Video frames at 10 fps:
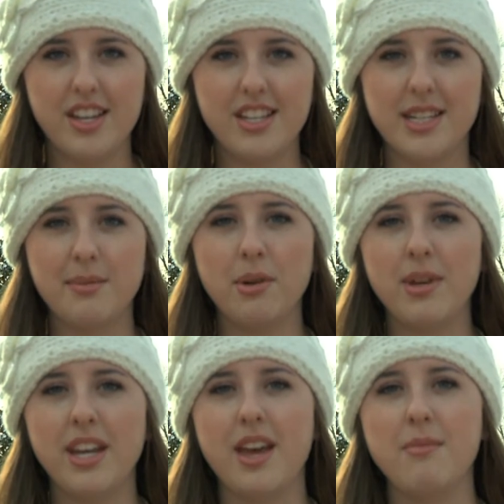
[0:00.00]

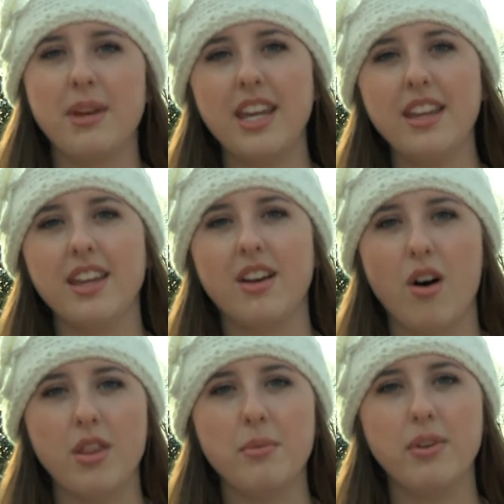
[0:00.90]
Zimmerman immediately
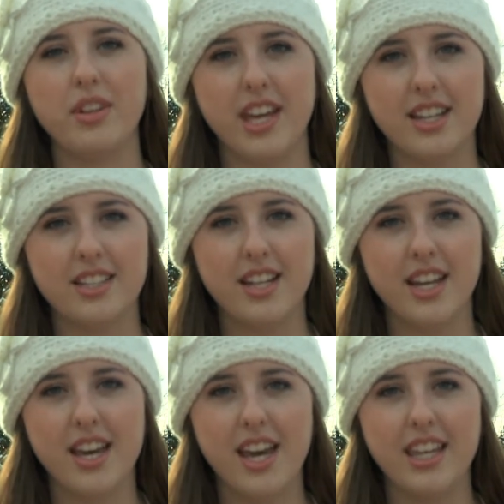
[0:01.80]
called the police,
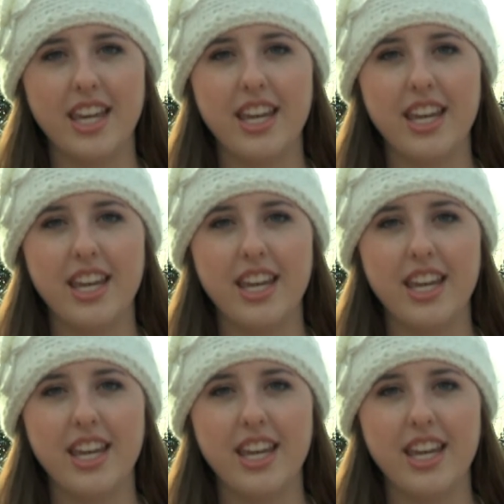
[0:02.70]
and the